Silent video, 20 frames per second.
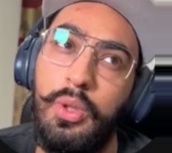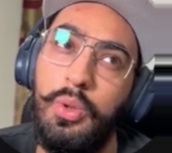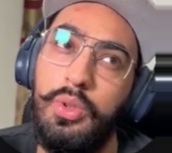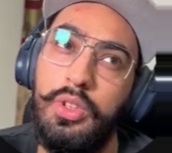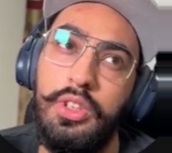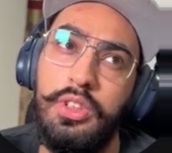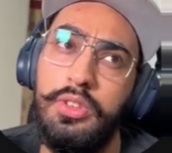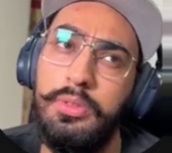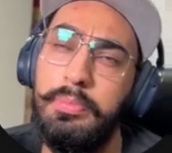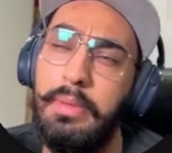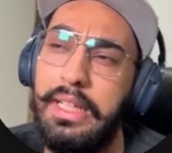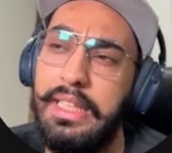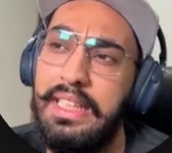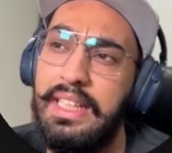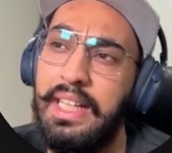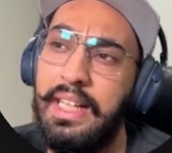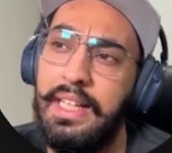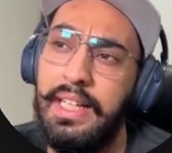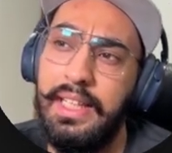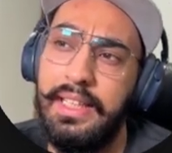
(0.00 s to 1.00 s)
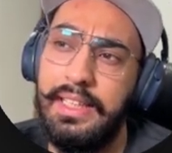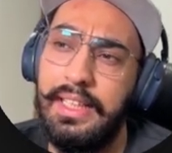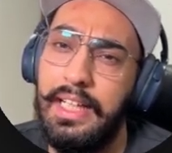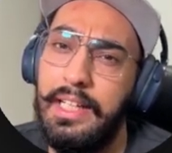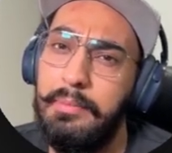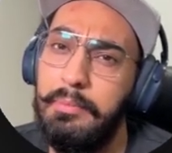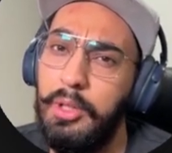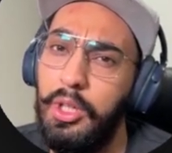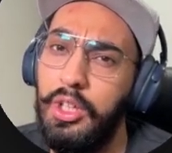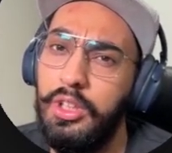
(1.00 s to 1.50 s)
wrote it might take like
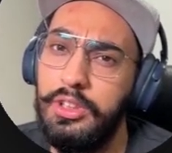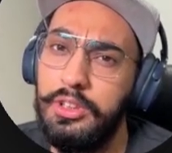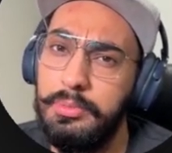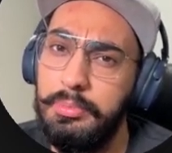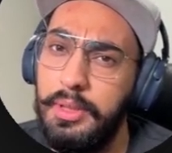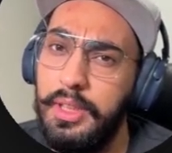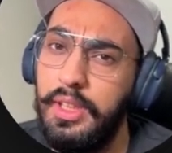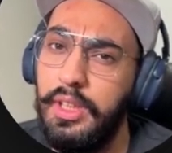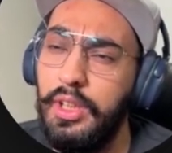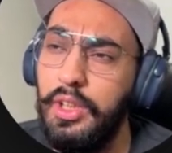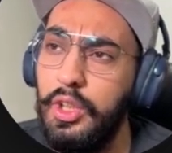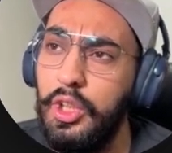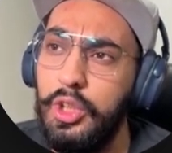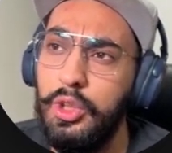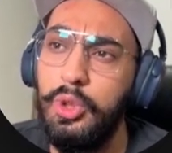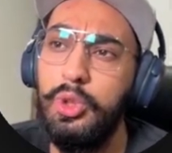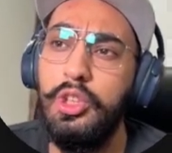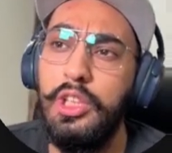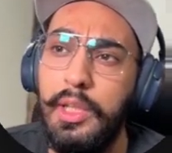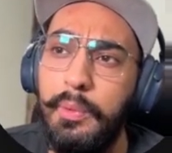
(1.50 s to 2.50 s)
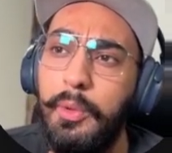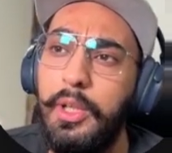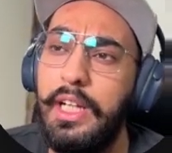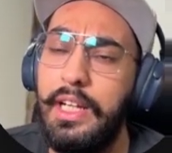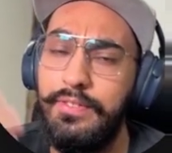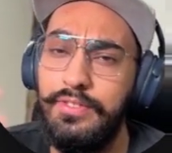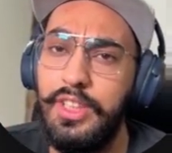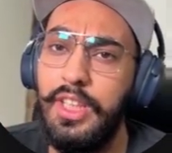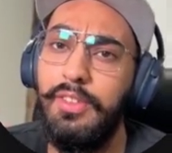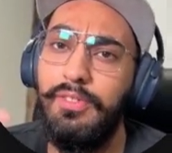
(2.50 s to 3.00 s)
10 blocks, but usually what
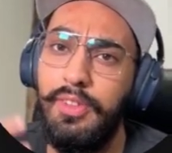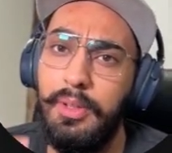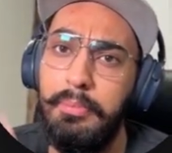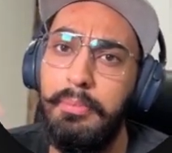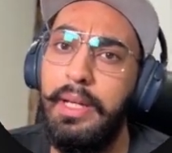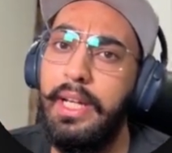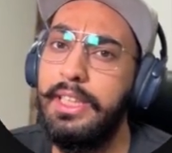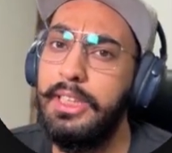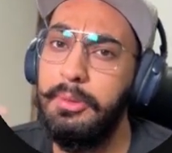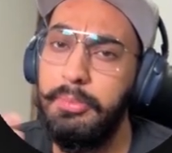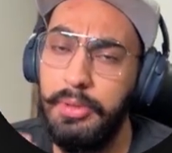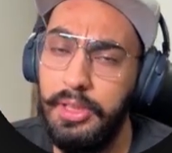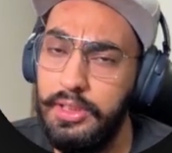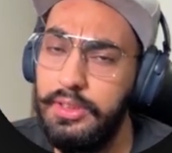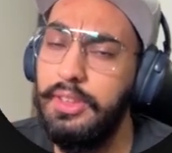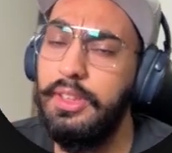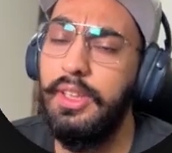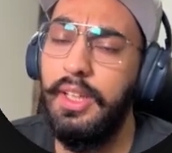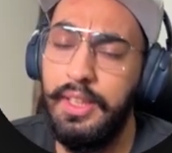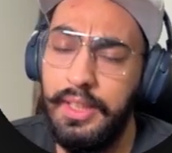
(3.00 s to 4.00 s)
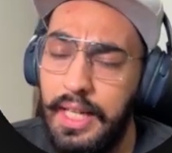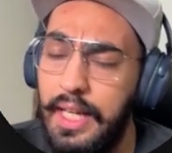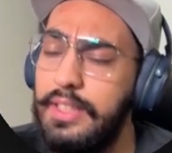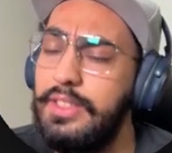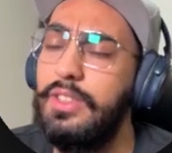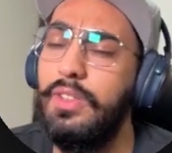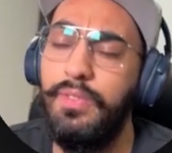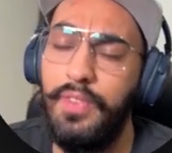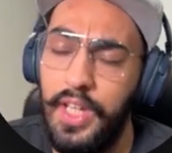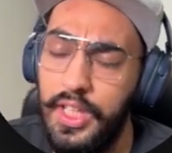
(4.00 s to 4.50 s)
I've seen from my experience, it
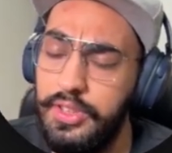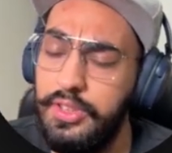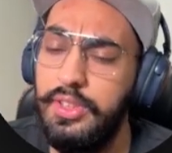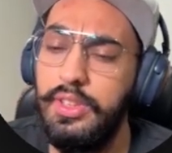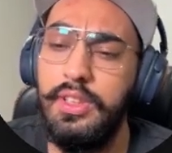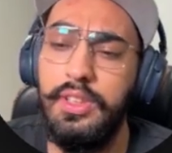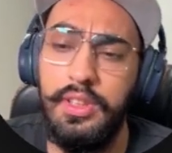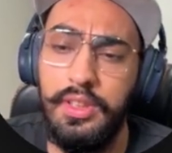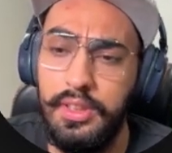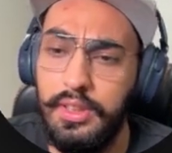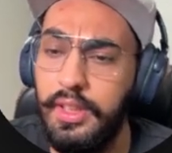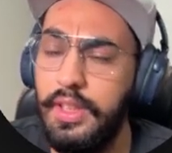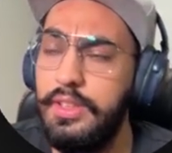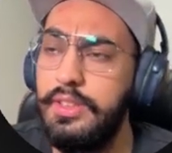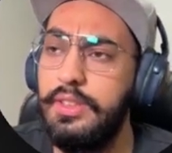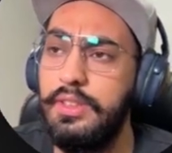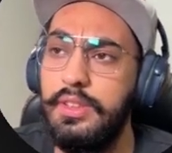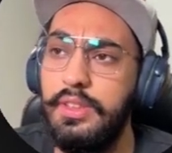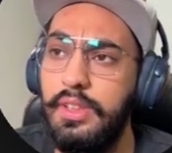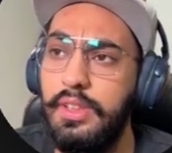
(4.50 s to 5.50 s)
gets faster. It gets